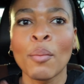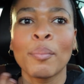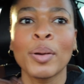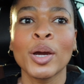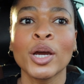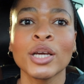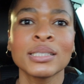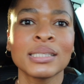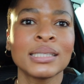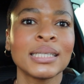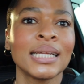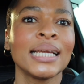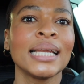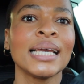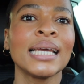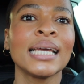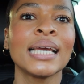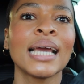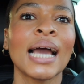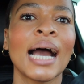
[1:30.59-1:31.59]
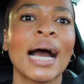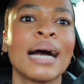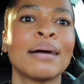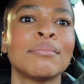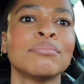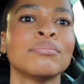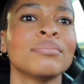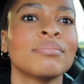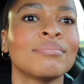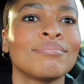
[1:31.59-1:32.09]
personally,
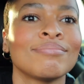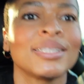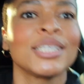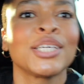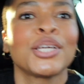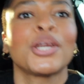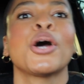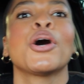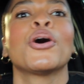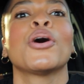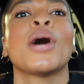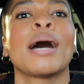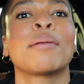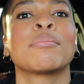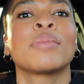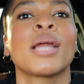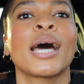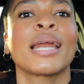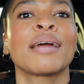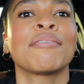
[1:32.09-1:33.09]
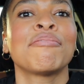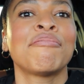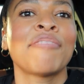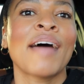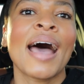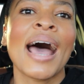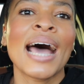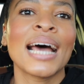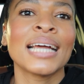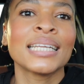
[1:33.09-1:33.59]
I'm not a
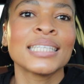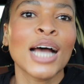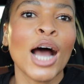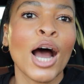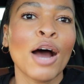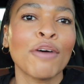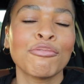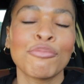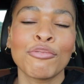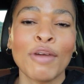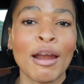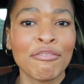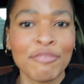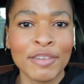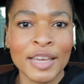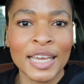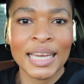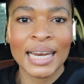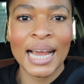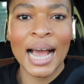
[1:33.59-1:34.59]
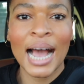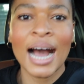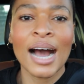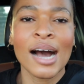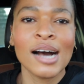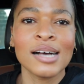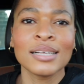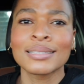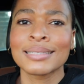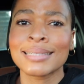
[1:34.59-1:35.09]
fan of roughing it
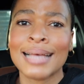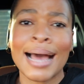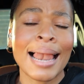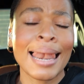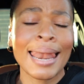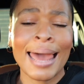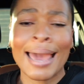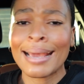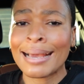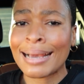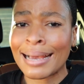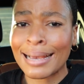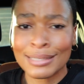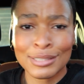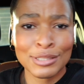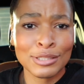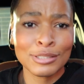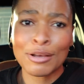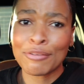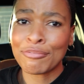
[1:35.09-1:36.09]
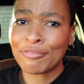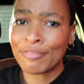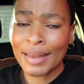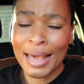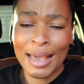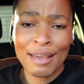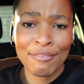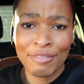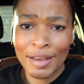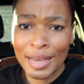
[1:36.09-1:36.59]
out. I like soft
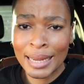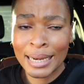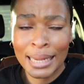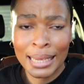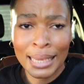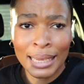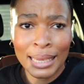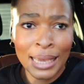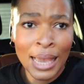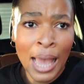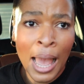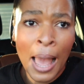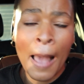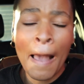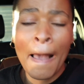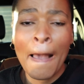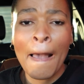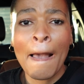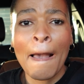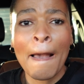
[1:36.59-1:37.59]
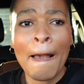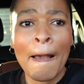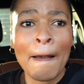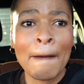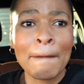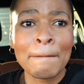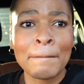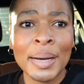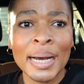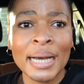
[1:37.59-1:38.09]
life, honey,
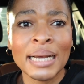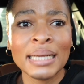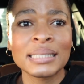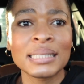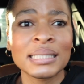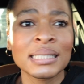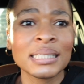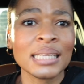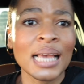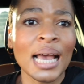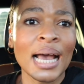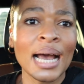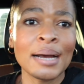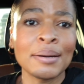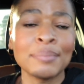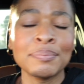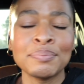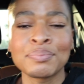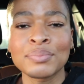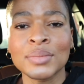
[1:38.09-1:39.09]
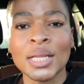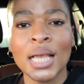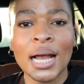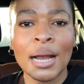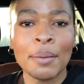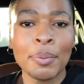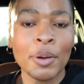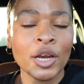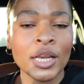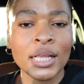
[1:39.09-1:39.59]
but
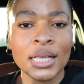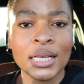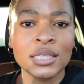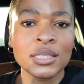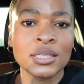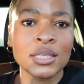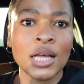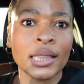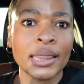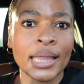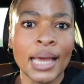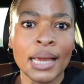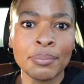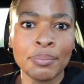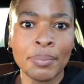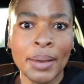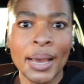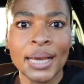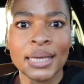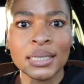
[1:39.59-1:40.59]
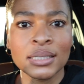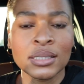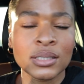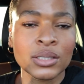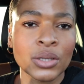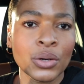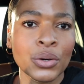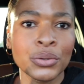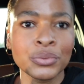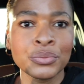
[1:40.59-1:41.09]
apparently it's not that bad.
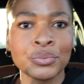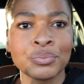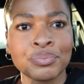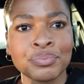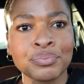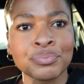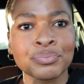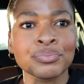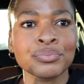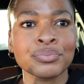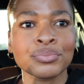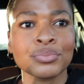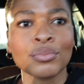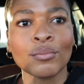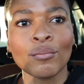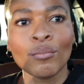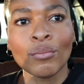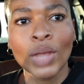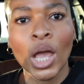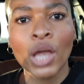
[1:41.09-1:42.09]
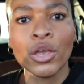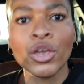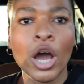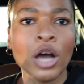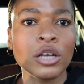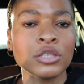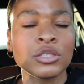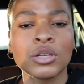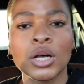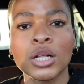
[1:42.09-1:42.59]
So
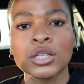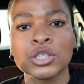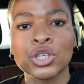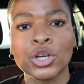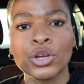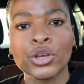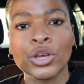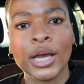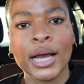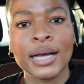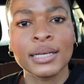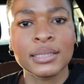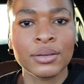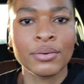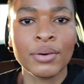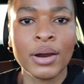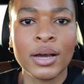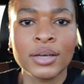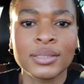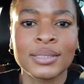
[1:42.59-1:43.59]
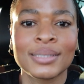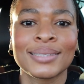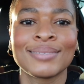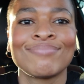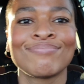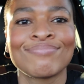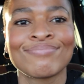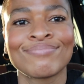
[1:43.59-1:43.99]
yeah, so I'll show you guys around.